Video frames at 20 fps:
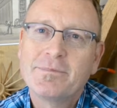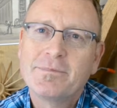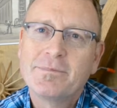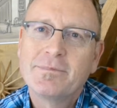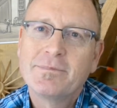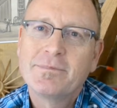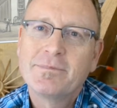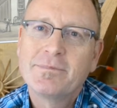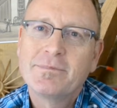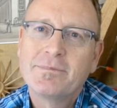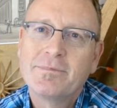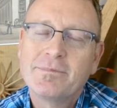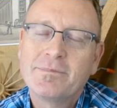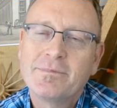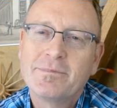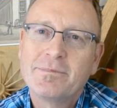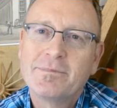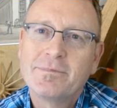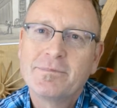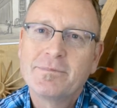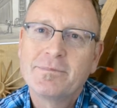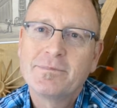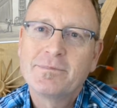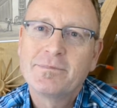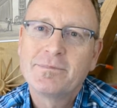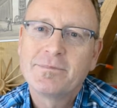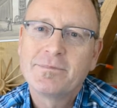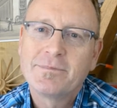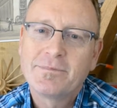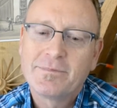yeah. Um,
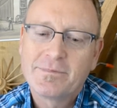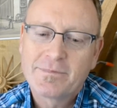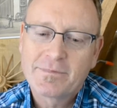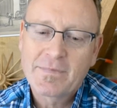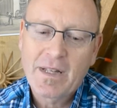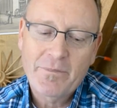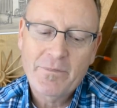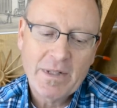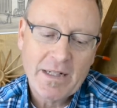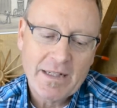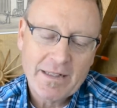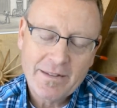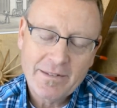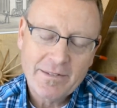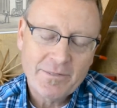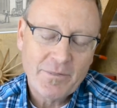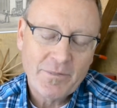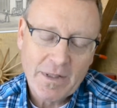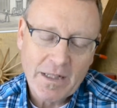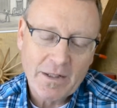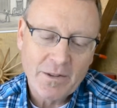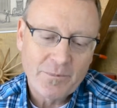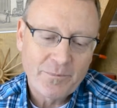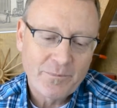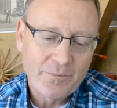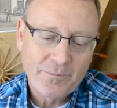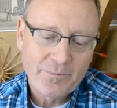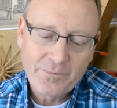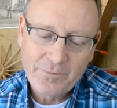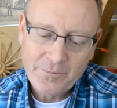I mean, I, you know,
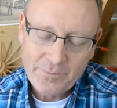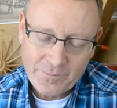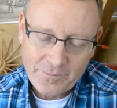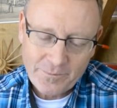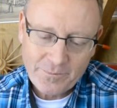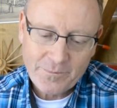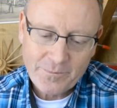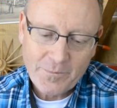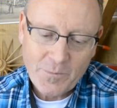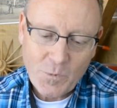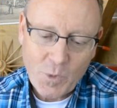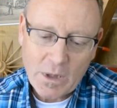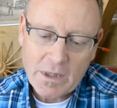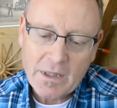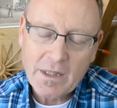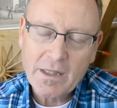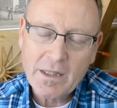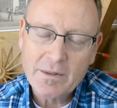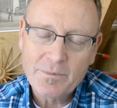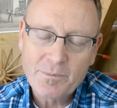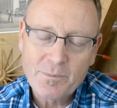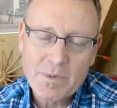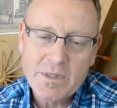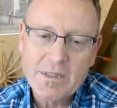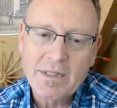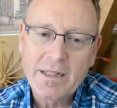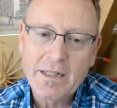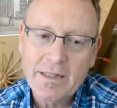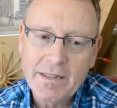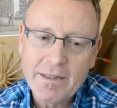work hard,
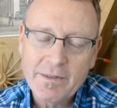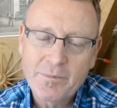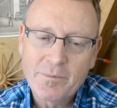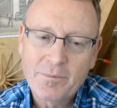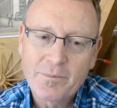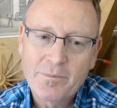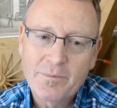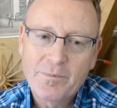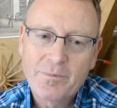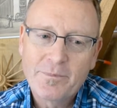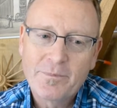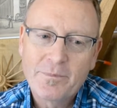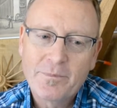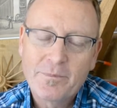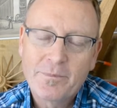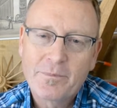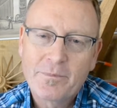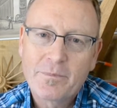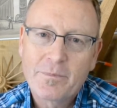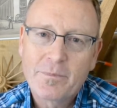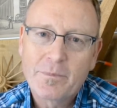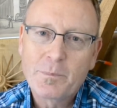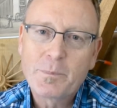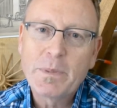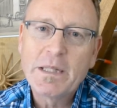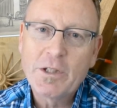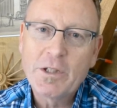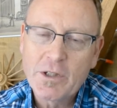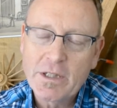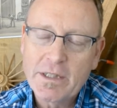study,
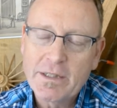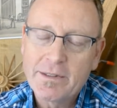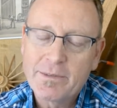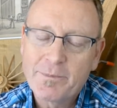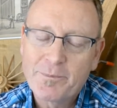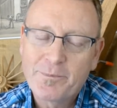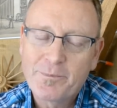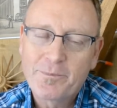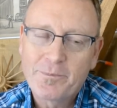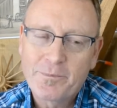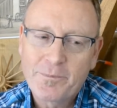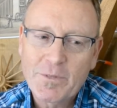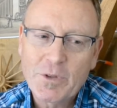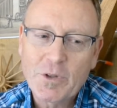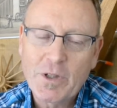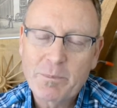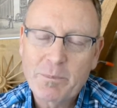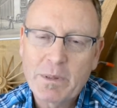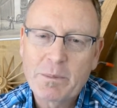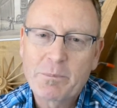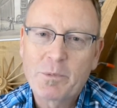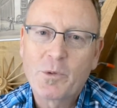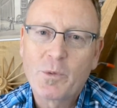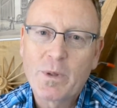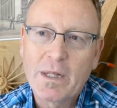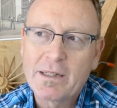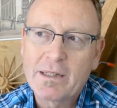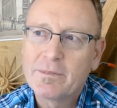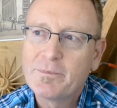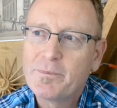be good, treat people
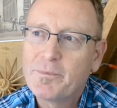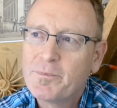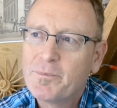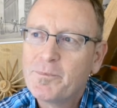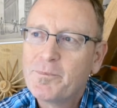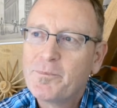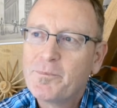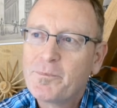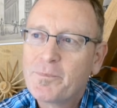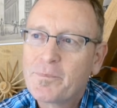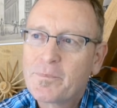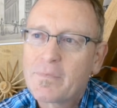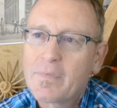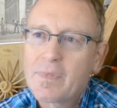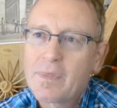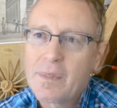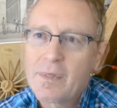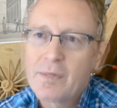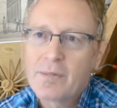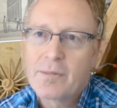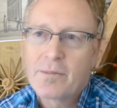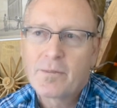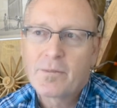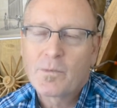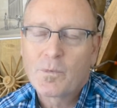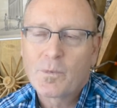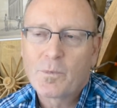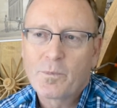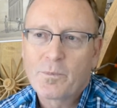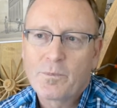well, Mm
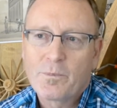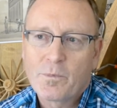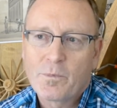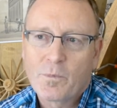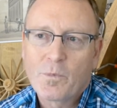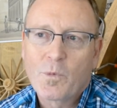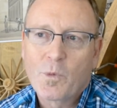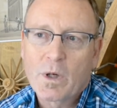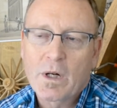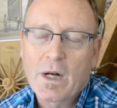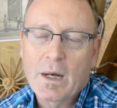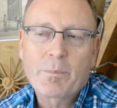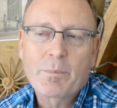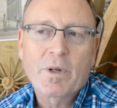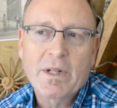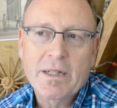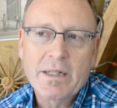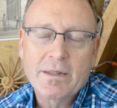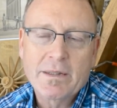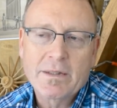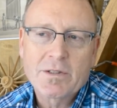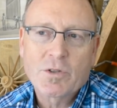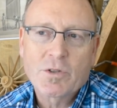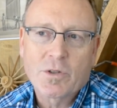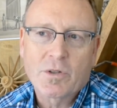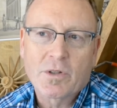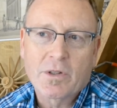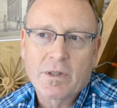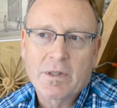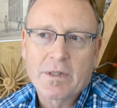-hmm. We're operating this
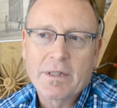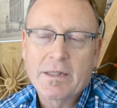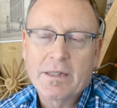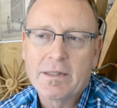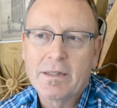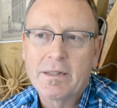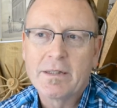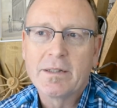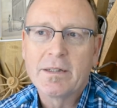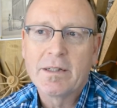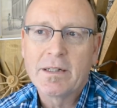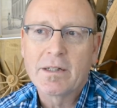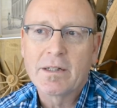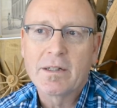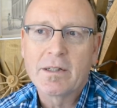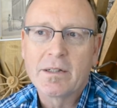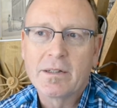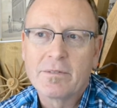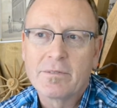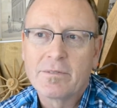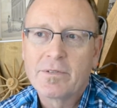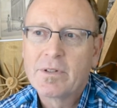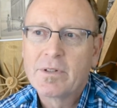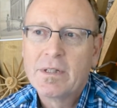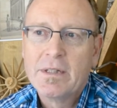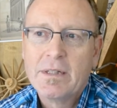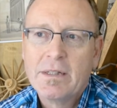store in an era of